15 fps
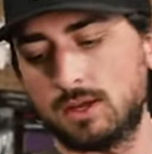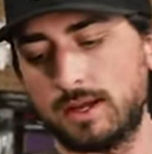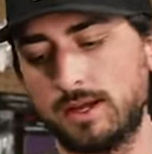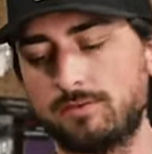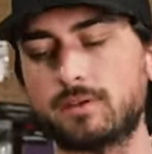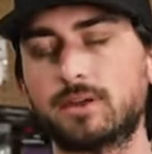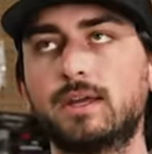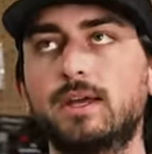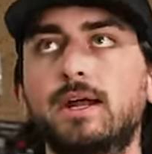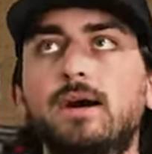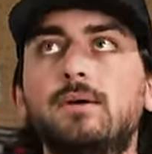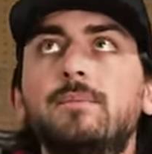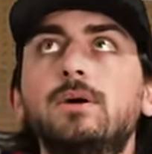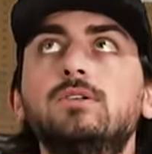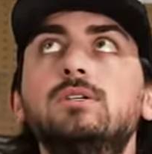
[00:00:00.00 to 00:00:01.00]
I forget
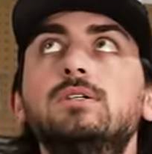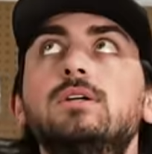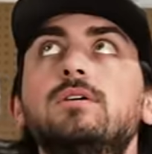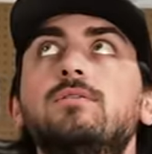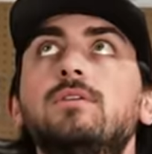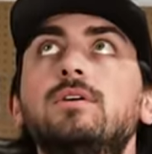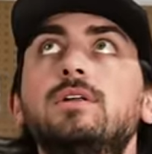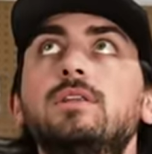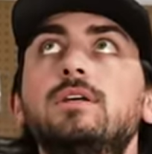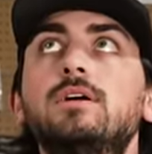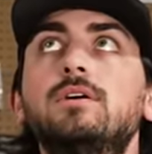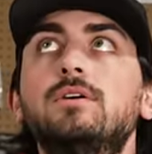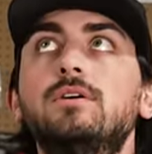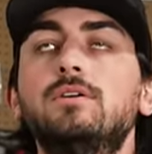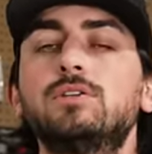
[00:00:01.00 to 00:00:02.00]
how much is up front. I think
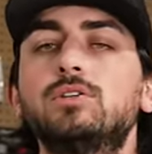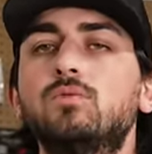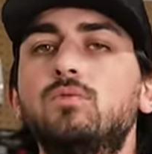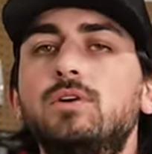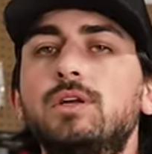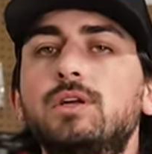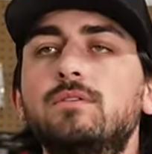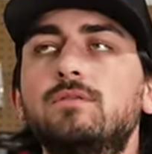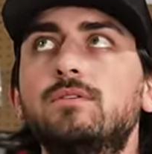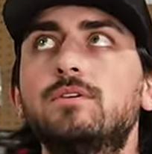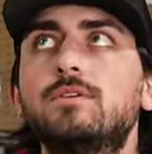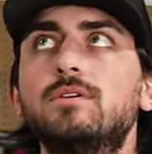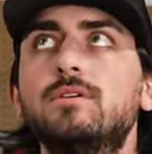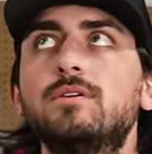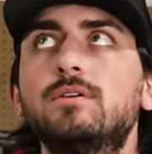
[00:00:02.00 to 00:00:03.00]
120 up
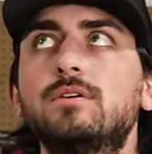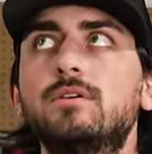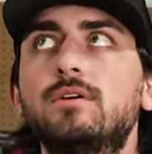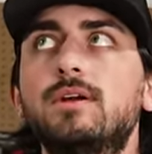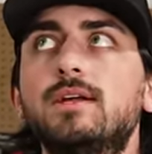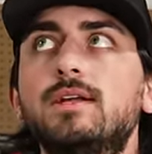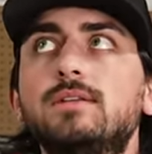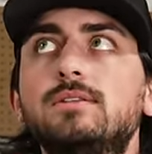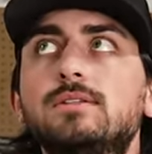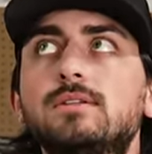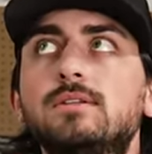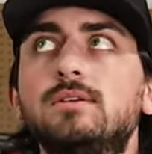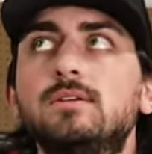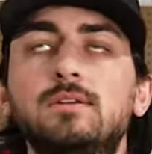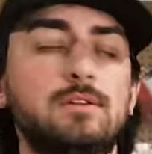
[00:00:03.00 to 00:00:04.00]
front grains.
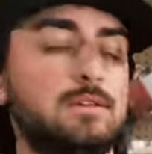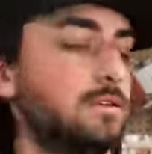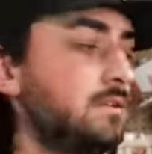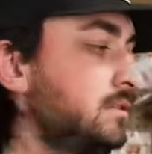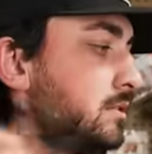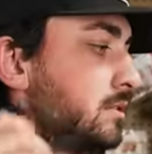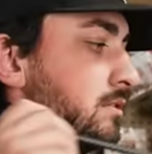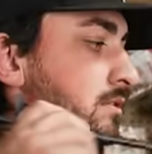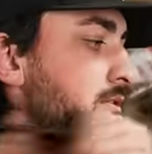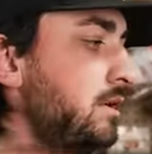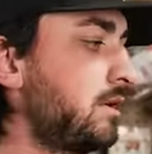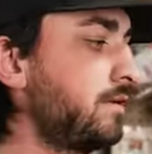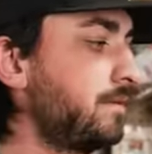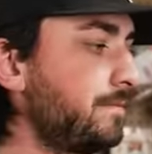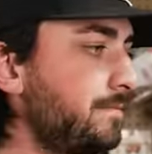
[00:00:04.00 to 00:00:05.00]

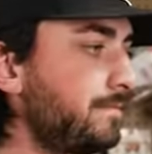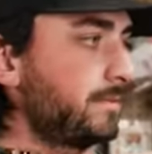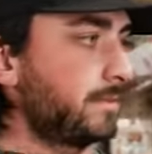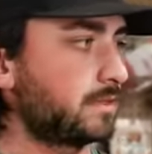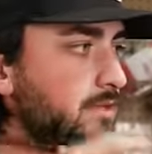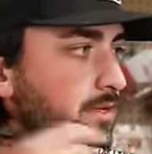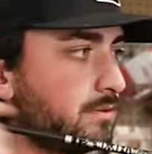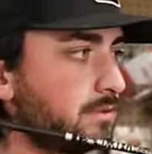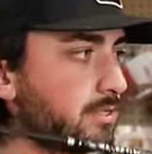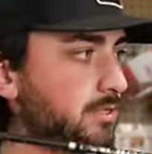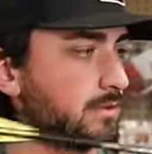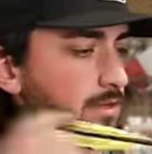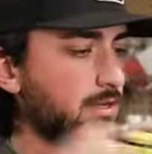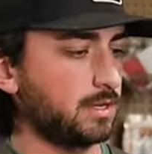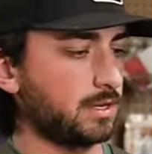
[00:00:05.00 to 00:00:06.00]
So it was a
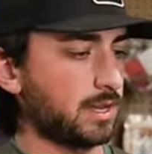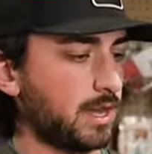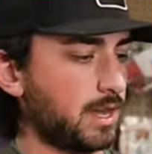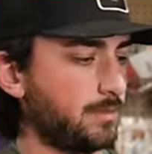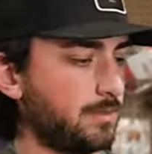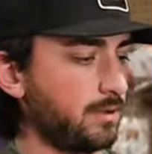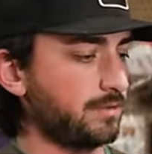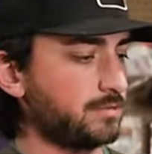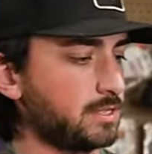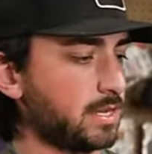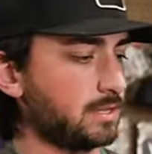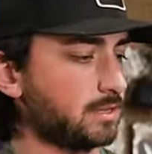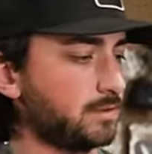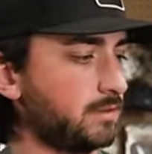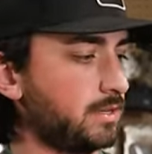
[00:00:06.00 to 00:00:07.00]
good combo. I've
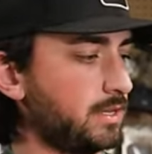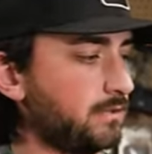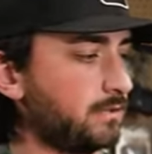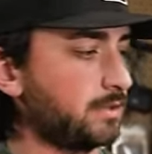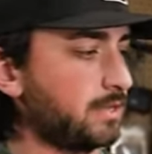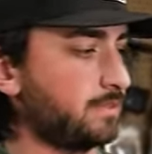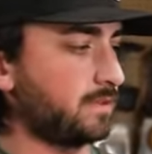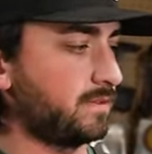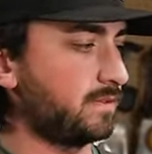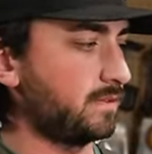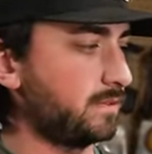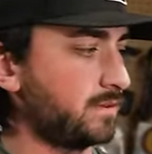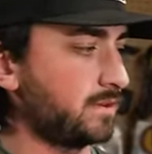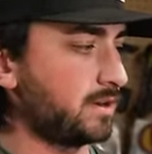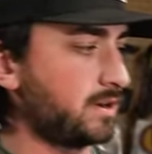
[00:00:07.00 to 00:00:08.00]
shot 3D with it
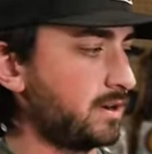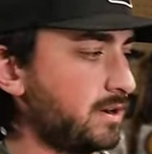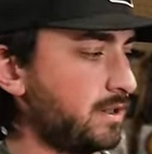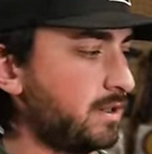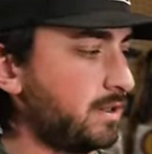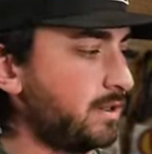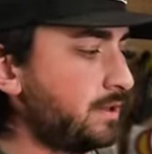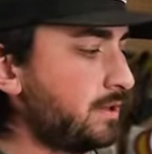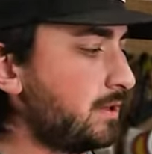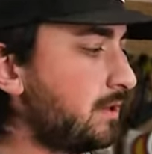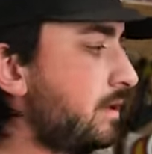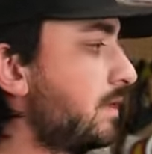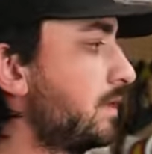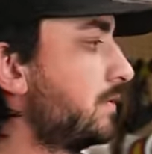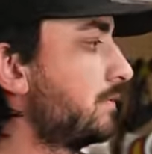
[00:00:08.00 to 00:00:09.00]
before.
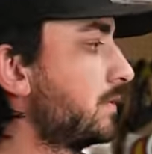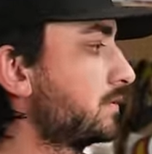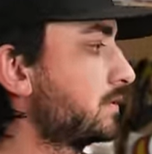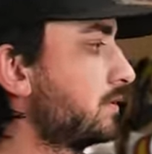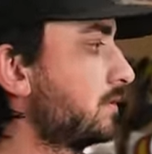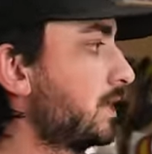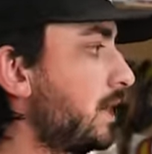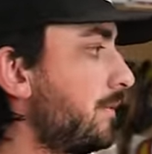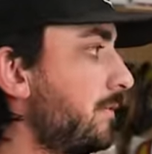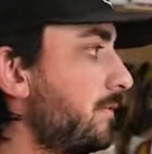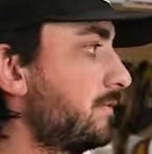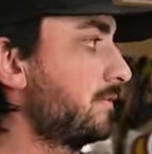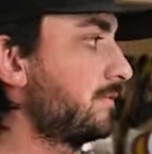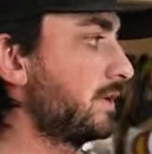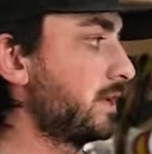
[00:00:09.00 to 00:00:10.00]
It was a good combo
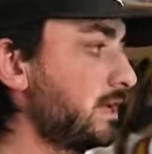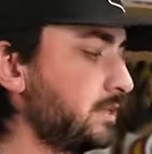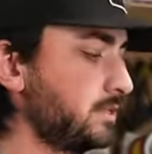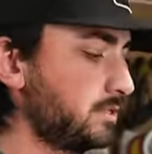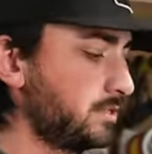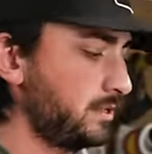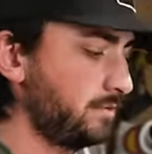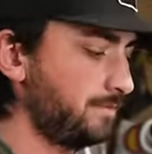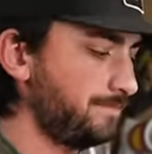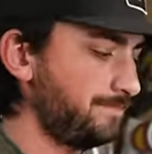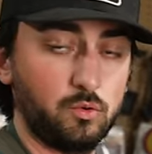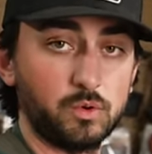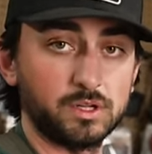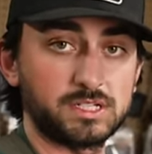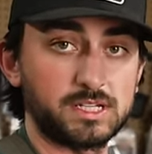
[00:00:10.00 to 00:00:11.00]
for Vegas. So
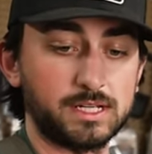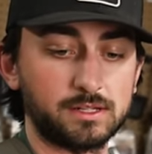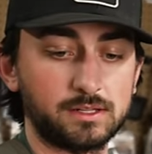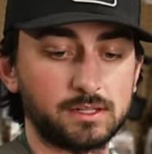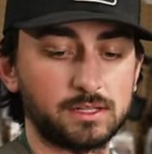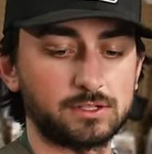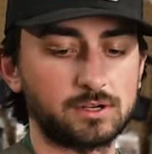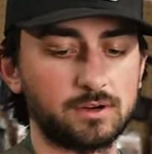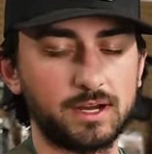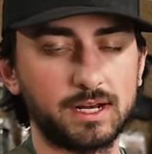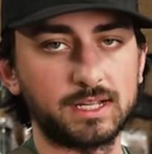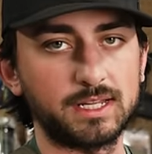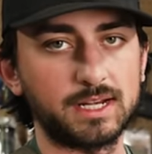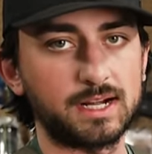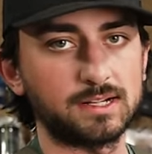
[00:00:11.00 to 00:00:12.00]
we'll see. Let's go ahead
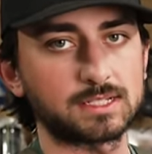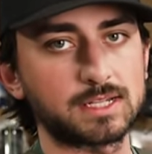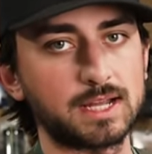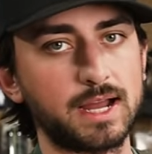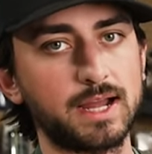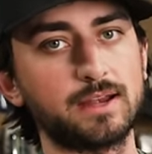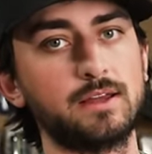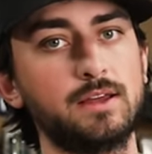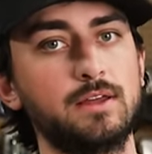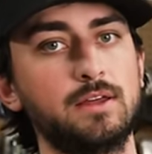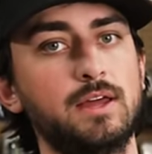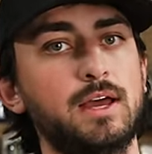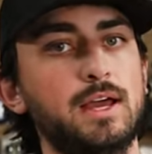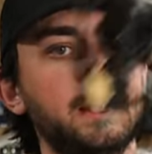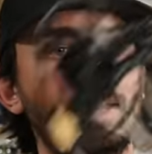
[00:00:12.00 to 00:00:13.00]
and get outside.
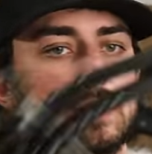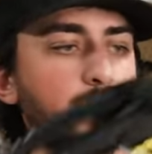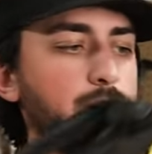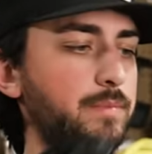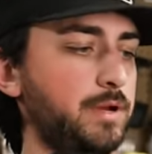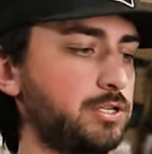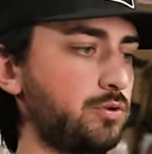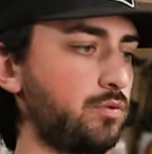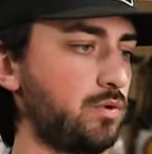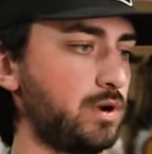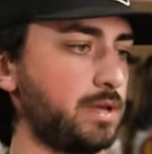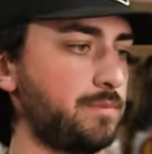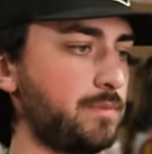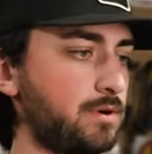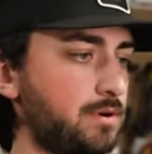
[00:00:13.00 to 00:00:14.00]
I got to get my
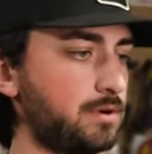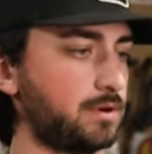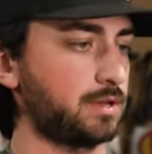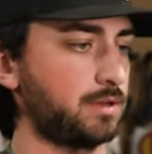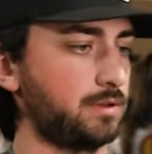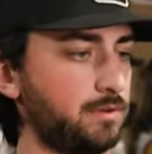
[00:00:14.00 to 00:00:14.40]
20 mark,